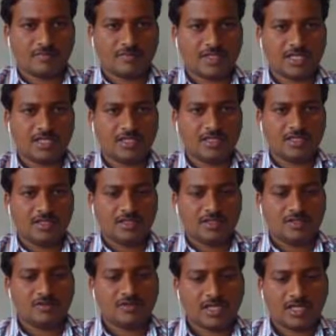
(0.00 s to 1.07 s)
then
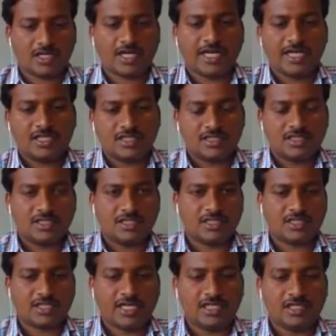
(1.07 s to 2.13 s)
we can write
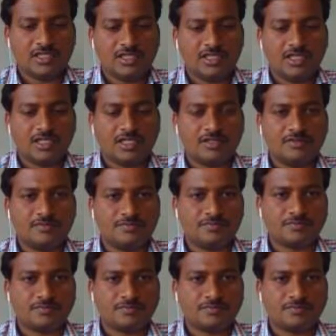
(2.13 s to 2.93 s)
a title here.